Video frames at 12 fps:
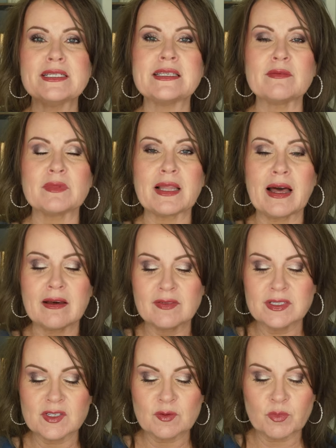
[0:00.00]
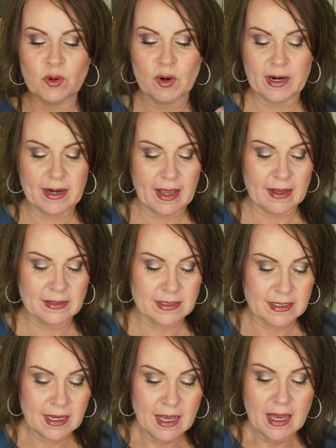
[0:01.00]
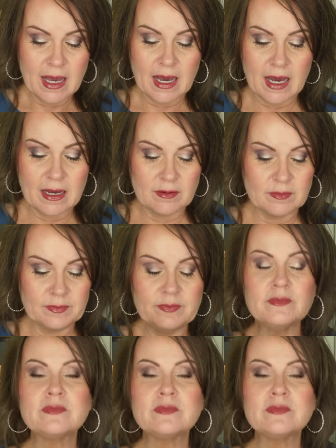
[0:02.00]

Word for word: some love and support. And um,